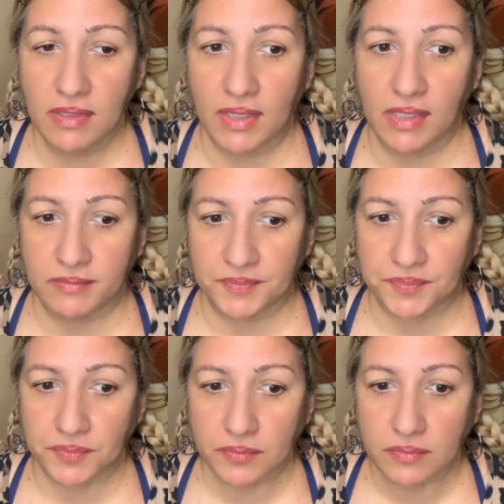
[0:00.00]
Like,
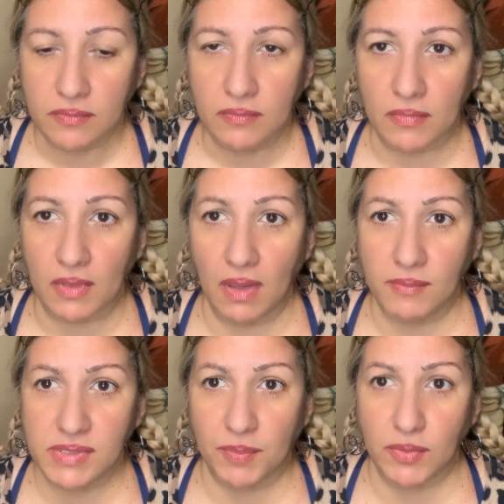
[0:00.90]

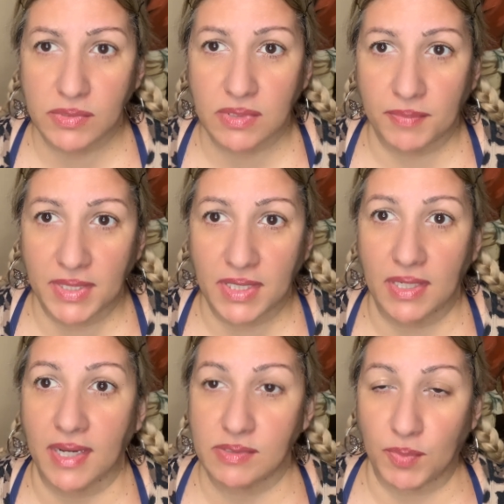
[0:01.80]
I'm supposed to be
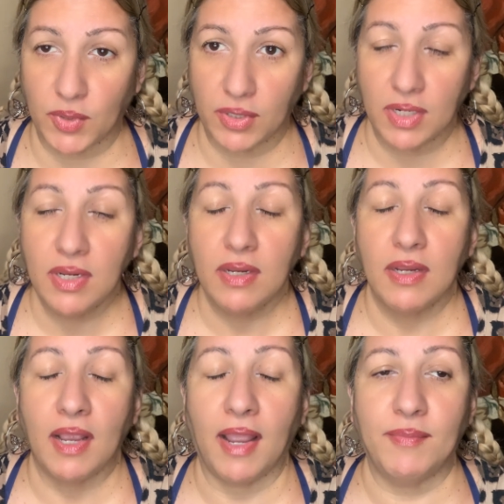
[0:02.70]
an expert.
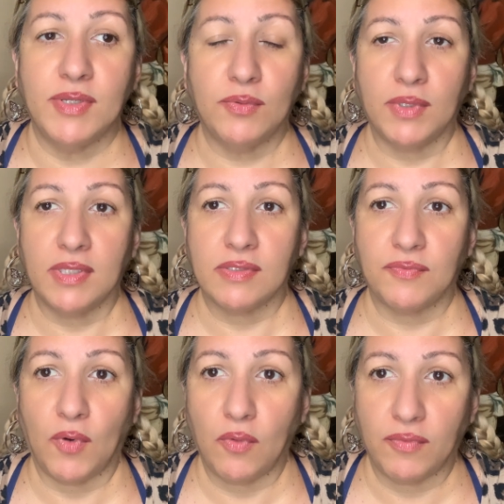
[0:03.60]
I've been doing this
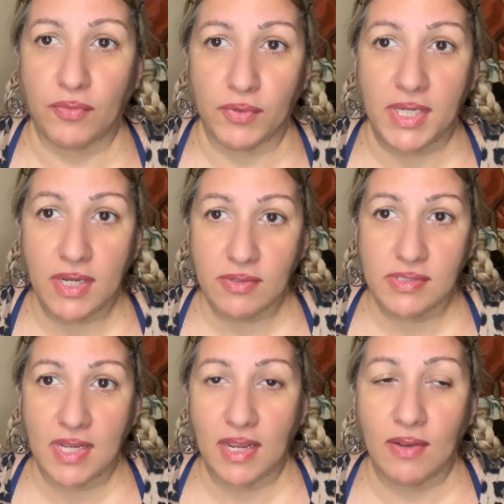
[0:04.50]
for over 3 years
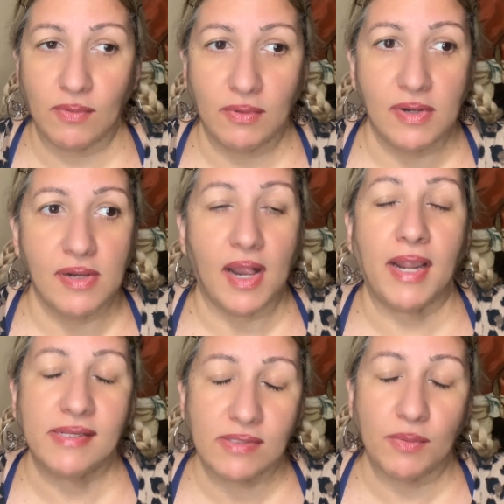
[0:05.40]
now.
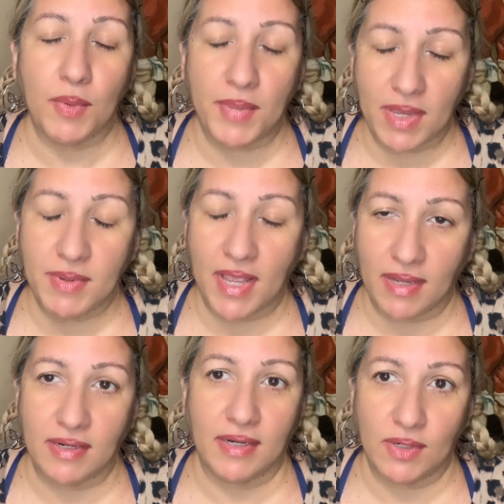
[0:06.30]
I still am a baby
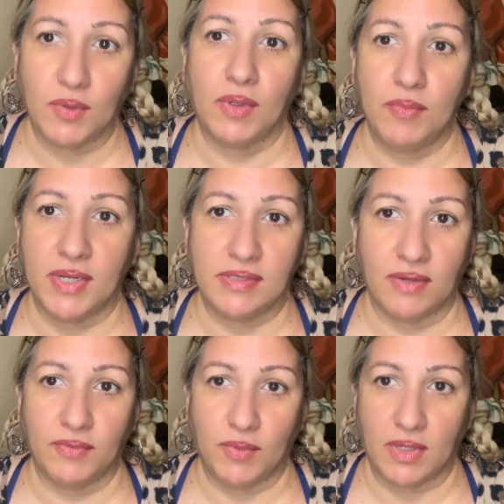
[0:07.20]
at it, I know, compared to
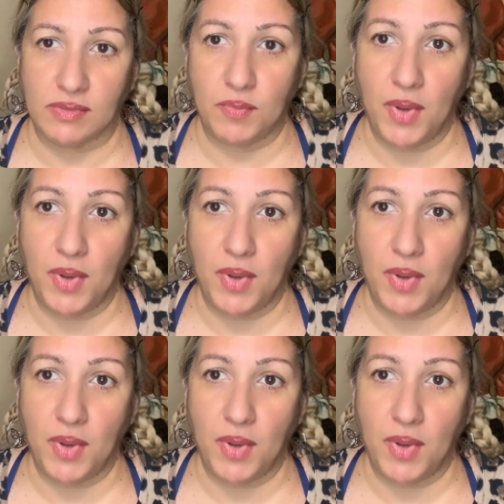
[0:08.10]
everyone else.